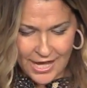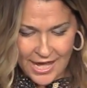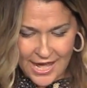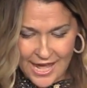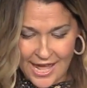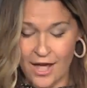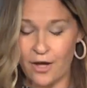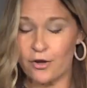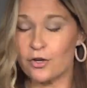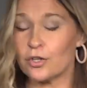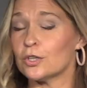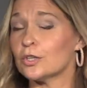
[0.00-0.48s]

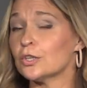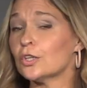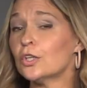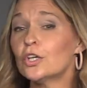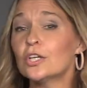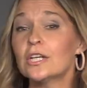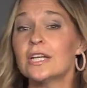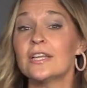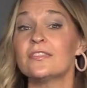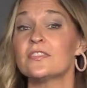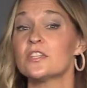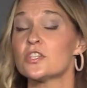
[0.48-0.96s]
how to
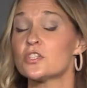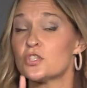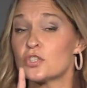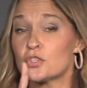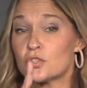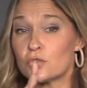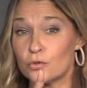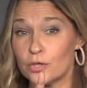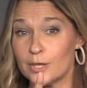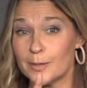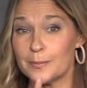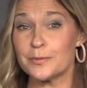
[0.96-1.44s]
look at the
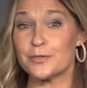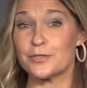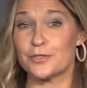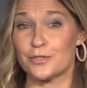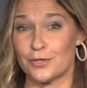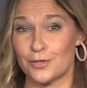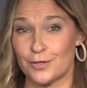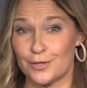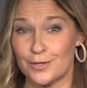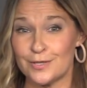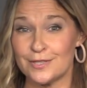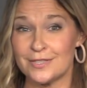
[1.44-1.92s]

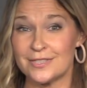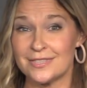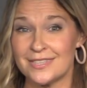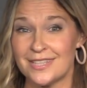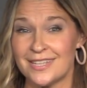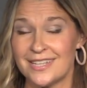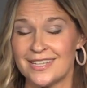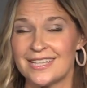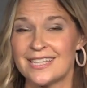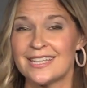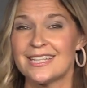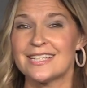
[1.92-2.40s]
scriptures
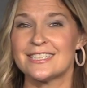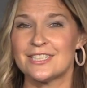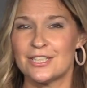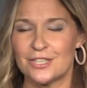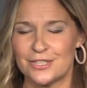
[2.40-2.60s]
to